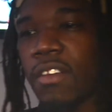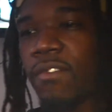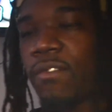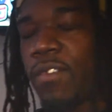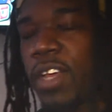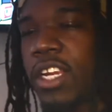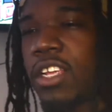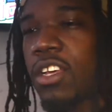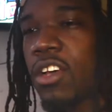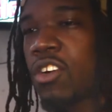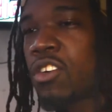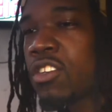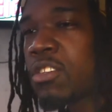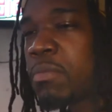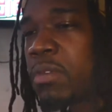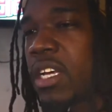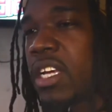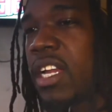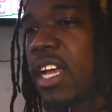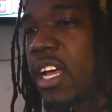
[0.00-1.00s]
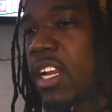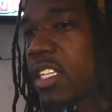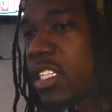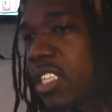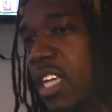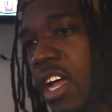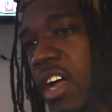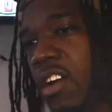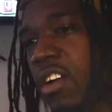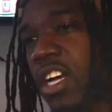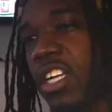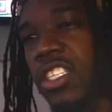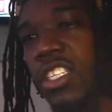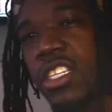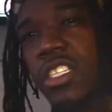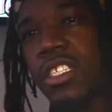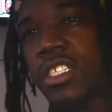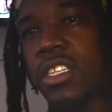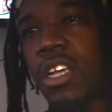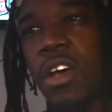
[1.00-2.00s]
videos being out of town, I
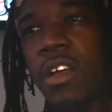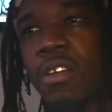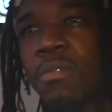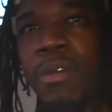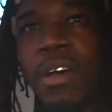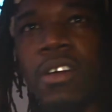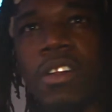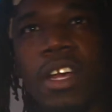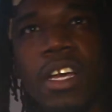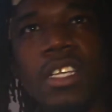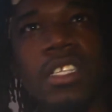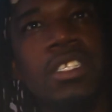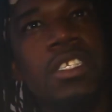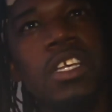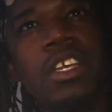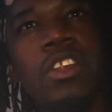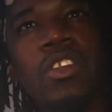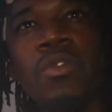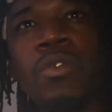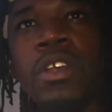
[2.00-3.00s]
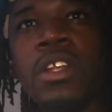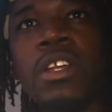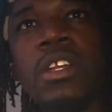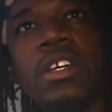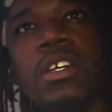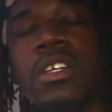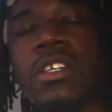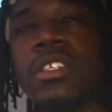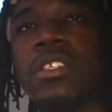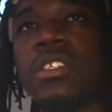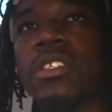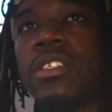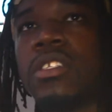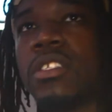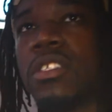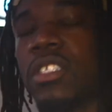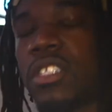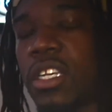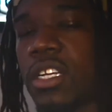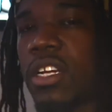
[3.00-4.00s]
just saw about like scenery, looks,
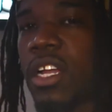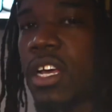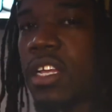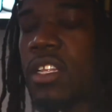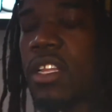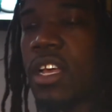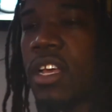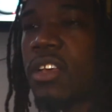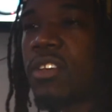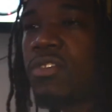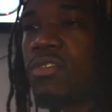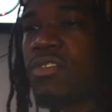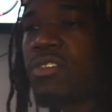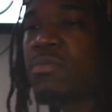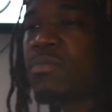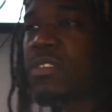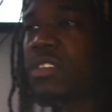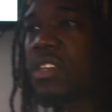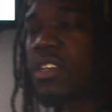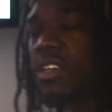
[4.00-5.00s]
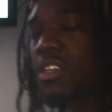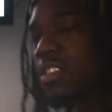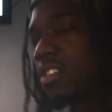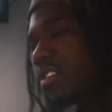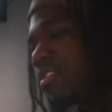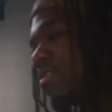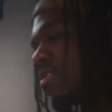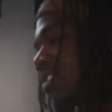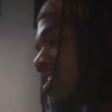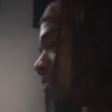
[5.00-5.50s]
shit like that. You know facts, facts.